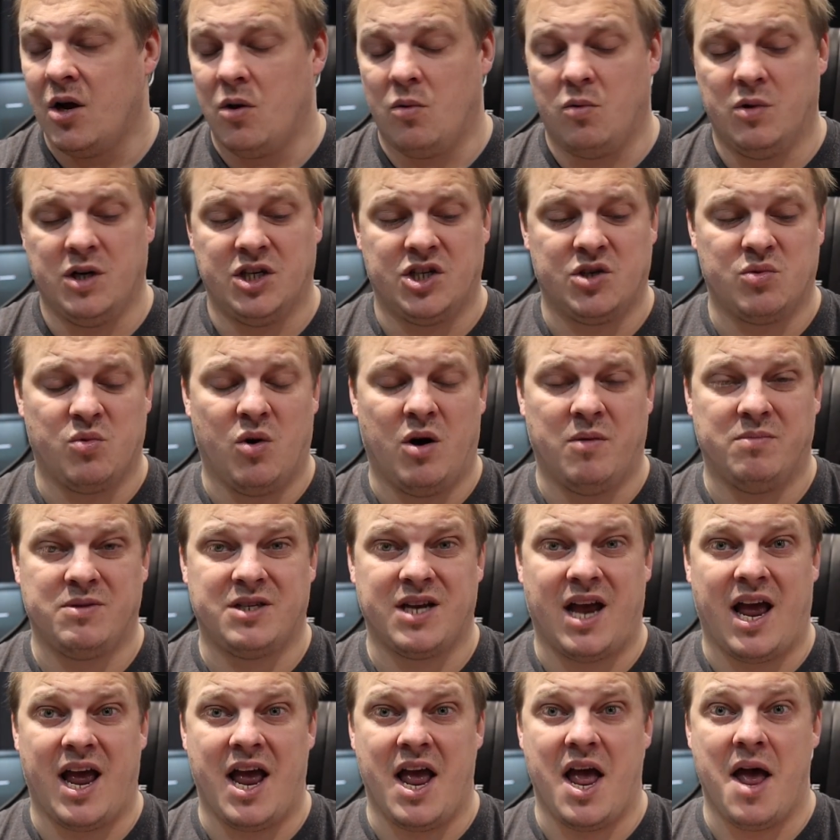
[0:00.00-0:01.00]
We swapped
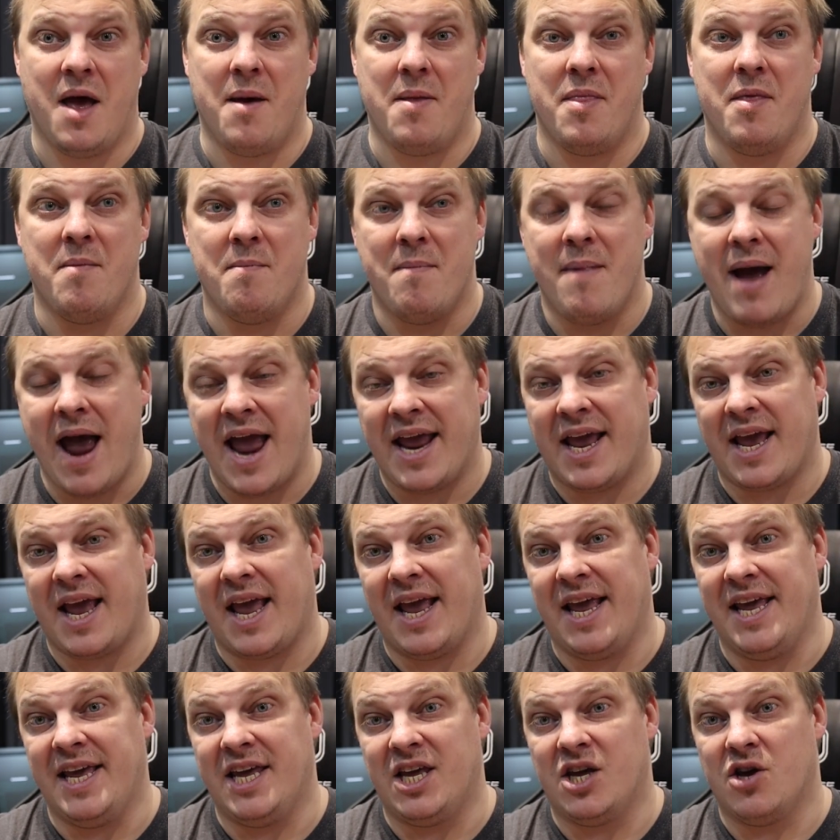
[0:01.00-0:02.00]
the Mag
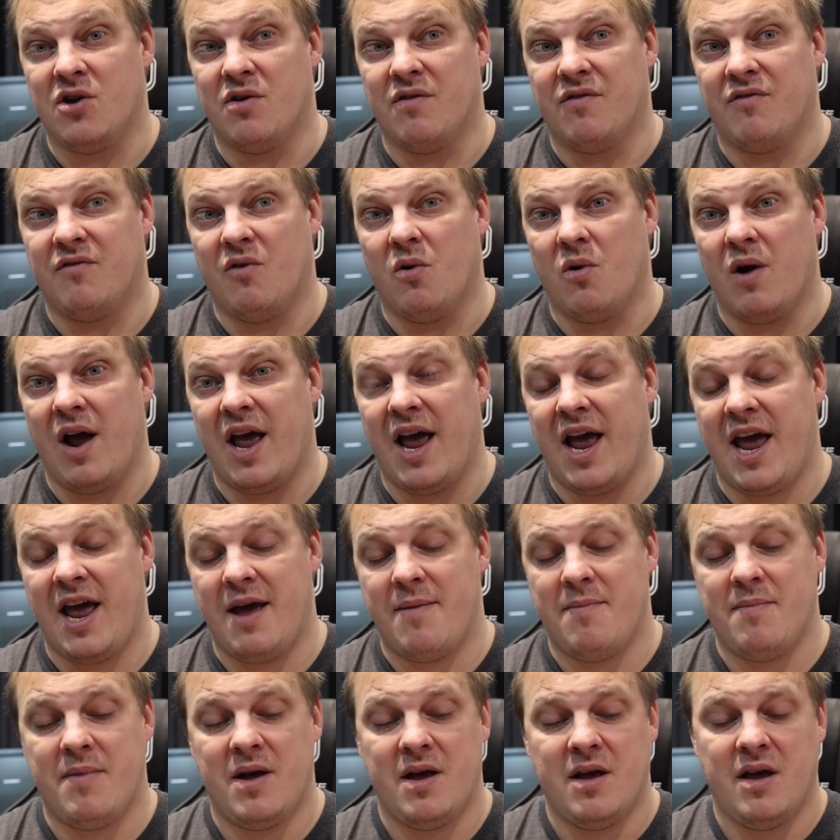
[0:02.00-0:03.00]

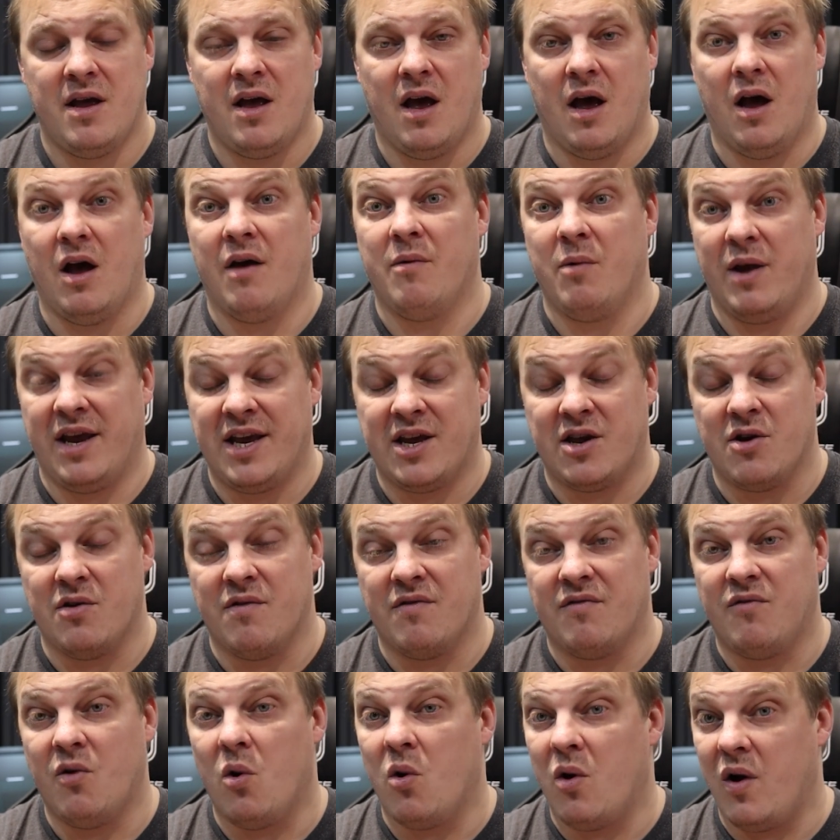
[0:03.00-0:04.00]
EQ4M,
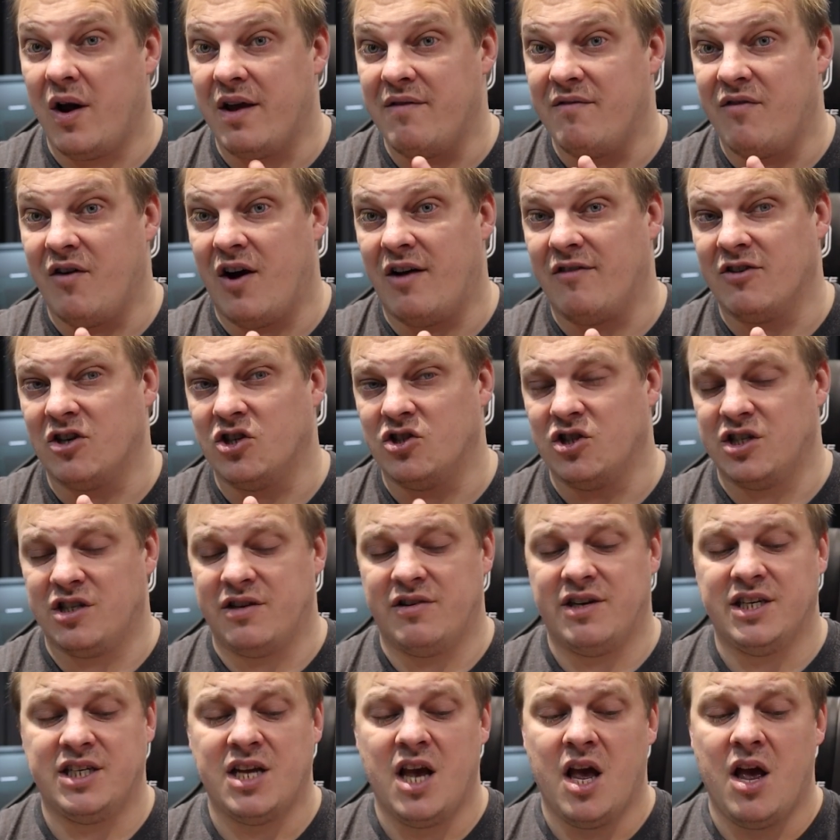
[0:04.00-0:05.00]
EQ4 in 500
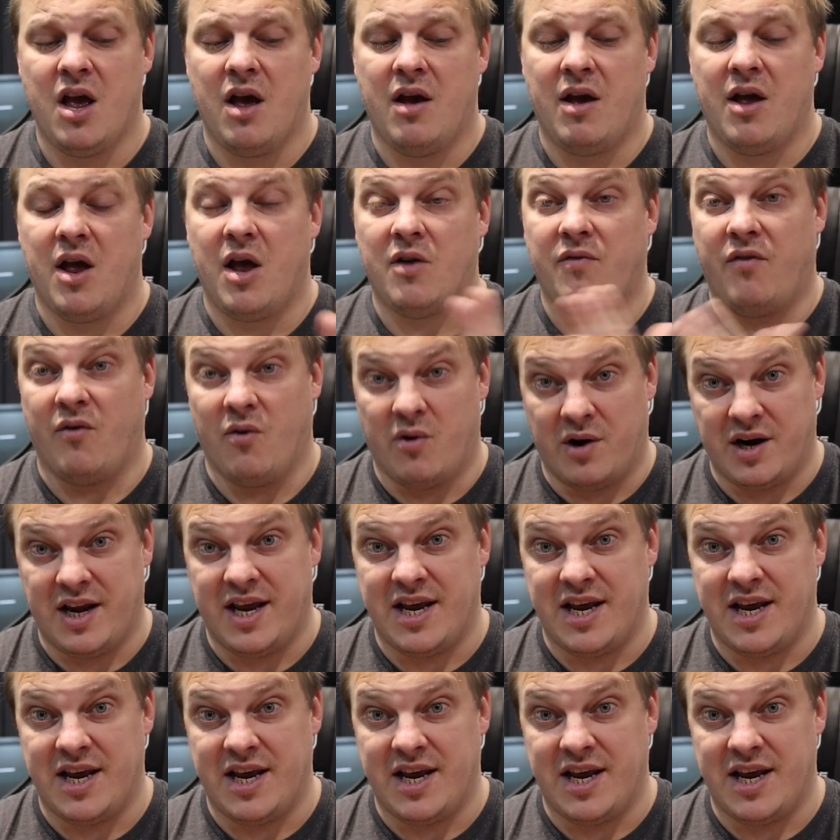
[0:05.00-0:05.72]
series for an